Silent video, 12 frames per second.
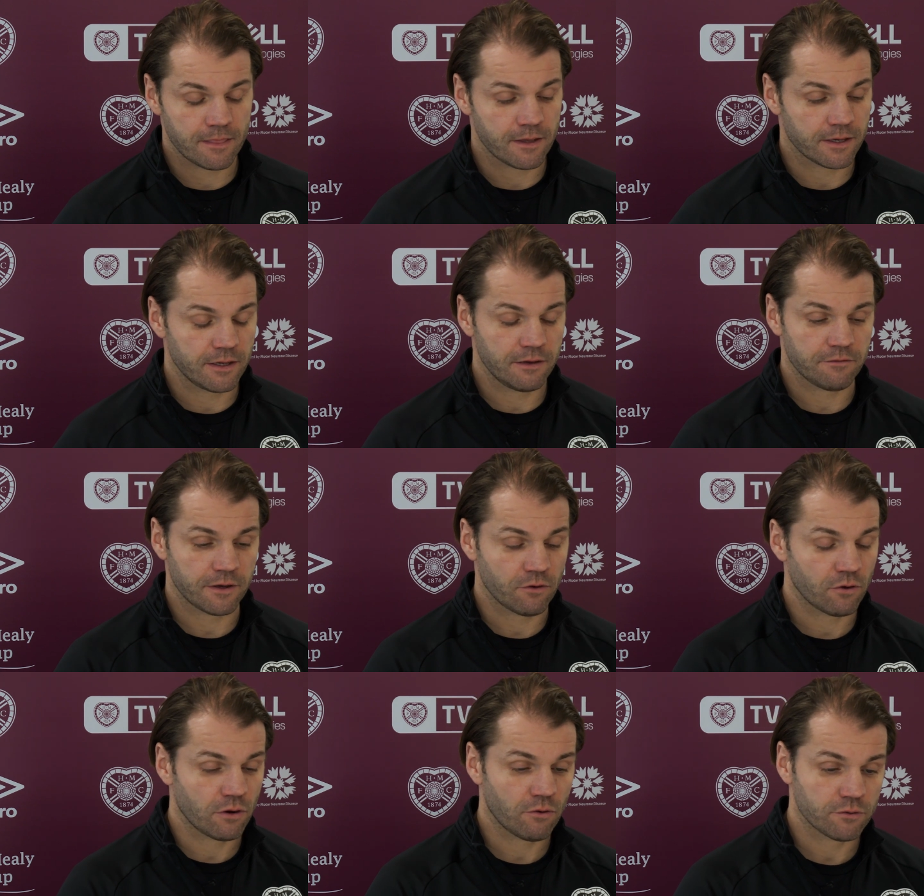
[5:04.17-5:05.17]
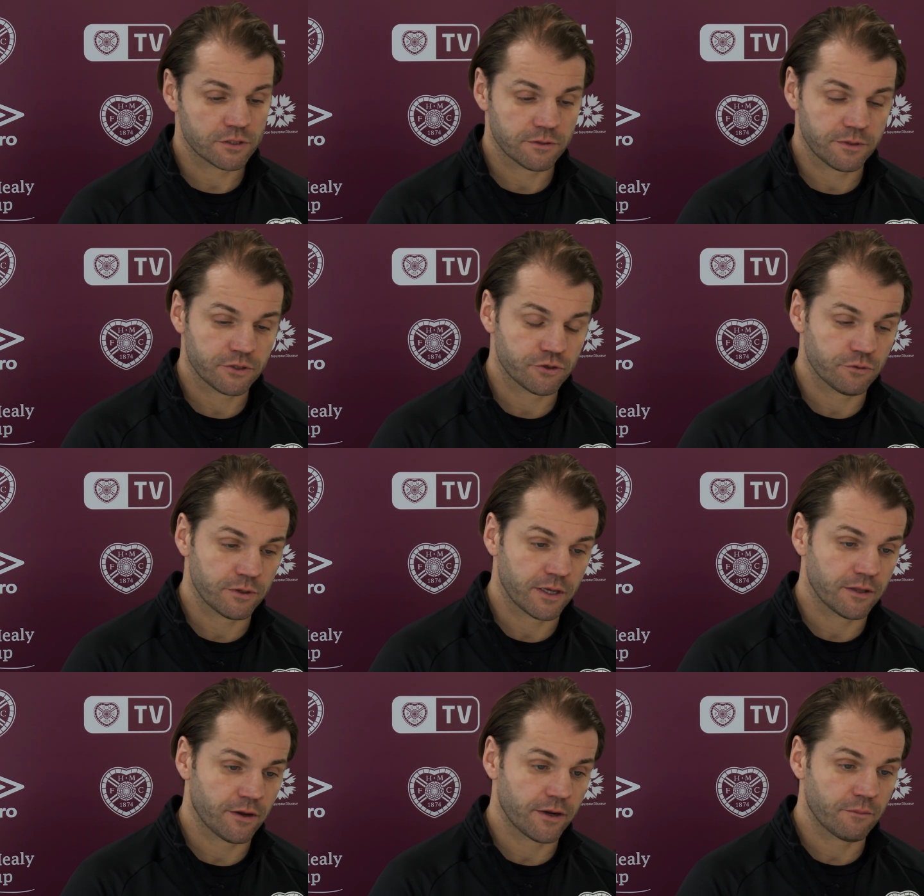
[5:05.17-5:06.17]
the key thing all along is to make sure we
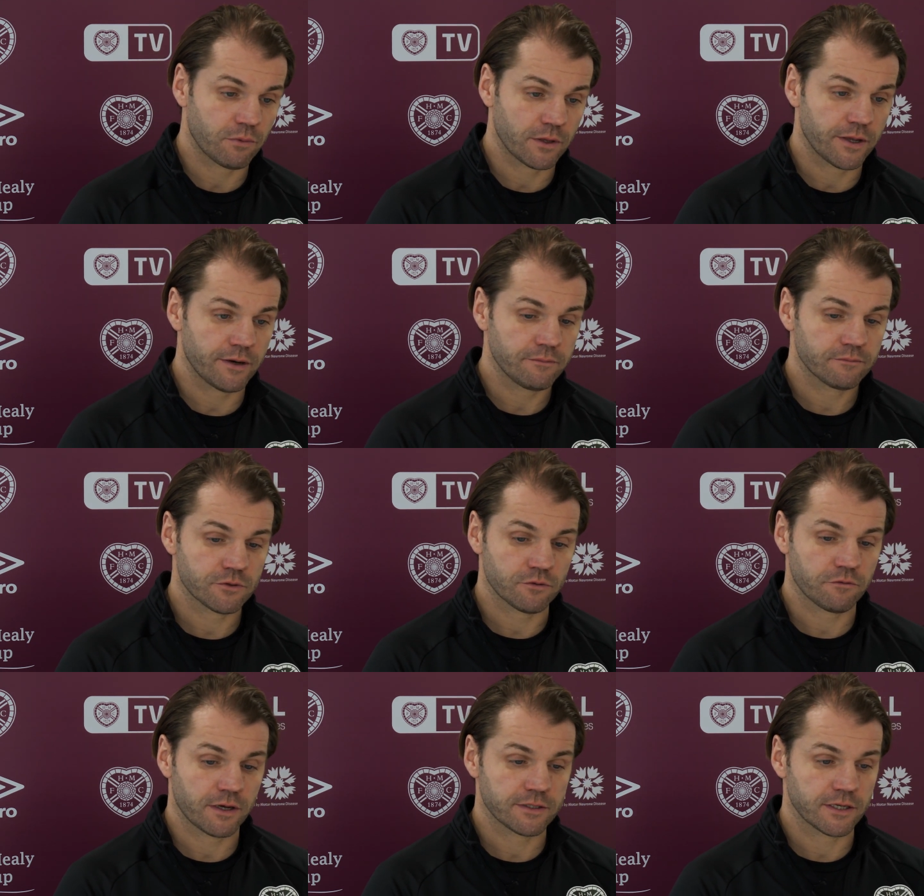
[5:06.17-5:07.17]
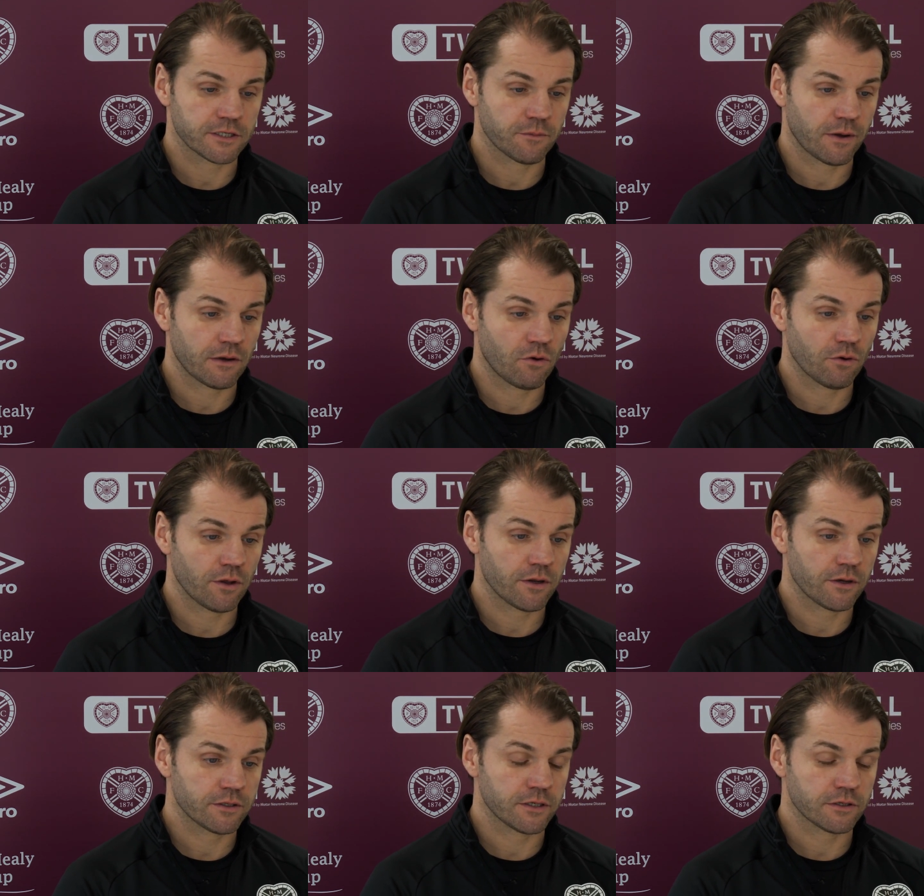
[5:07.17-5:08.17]
get the right player in. So if that takes a bit longer,
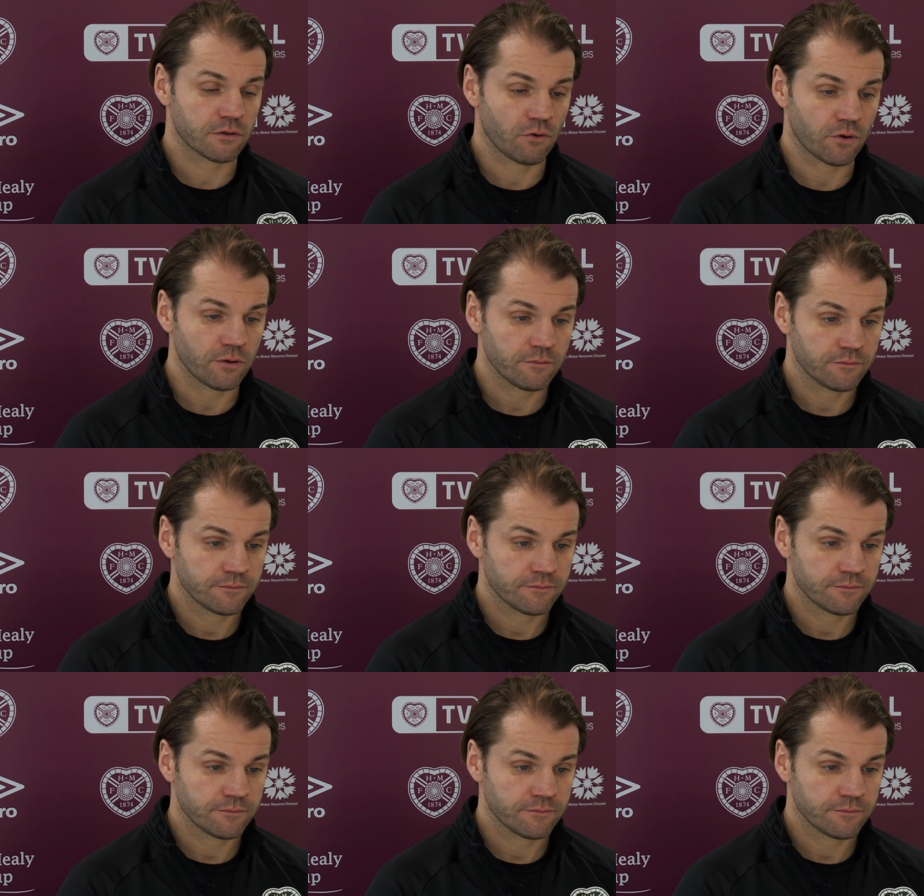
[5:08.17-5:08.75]
then it takes longer.